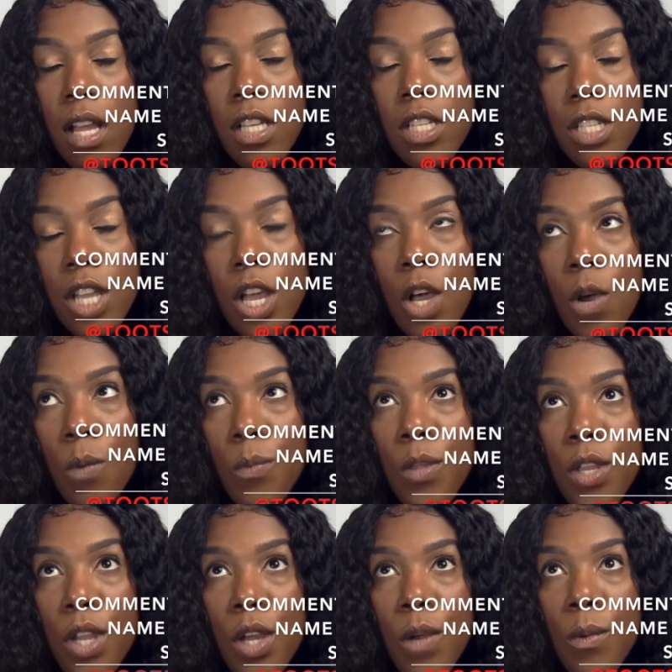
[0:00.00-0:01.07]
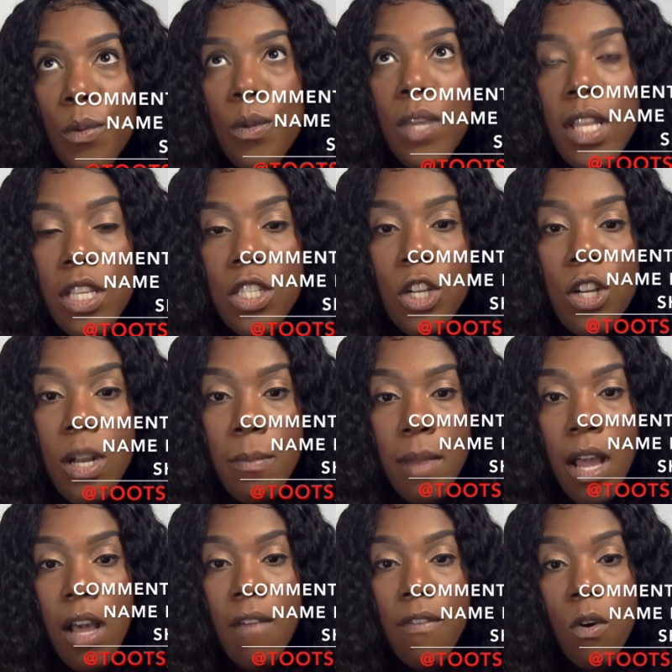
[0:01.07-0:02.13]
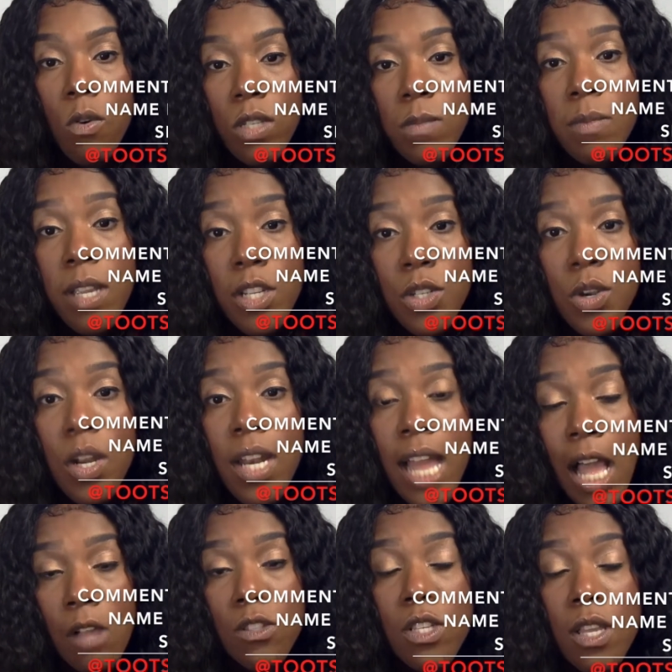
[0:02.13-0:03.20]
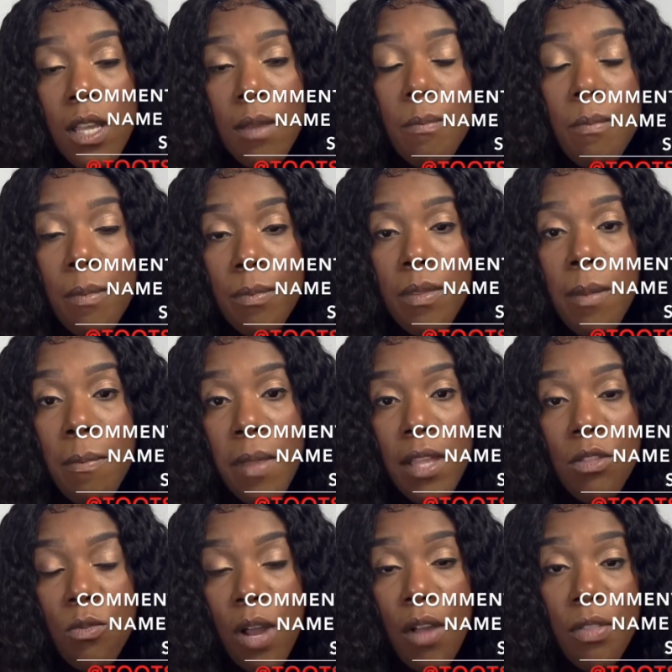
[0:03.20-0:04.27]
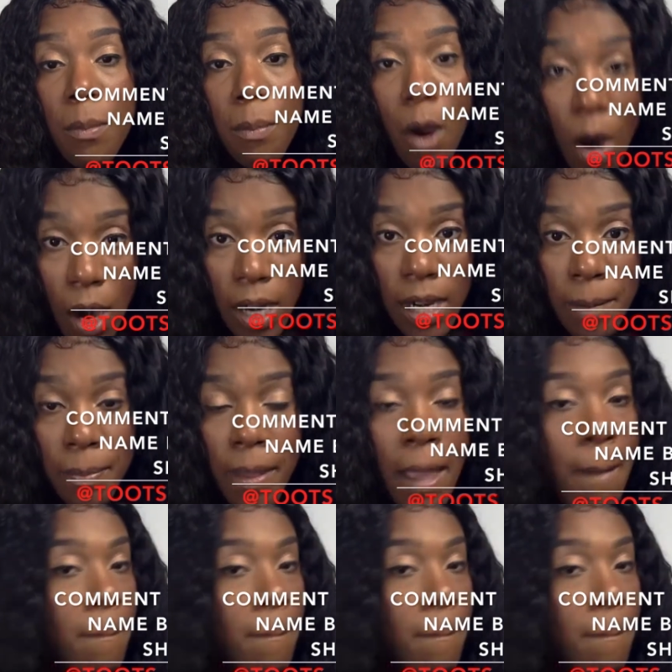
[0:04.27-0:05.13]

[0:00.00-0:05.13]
So you get a certain amount of host picks you're allowed to pick throughout the party.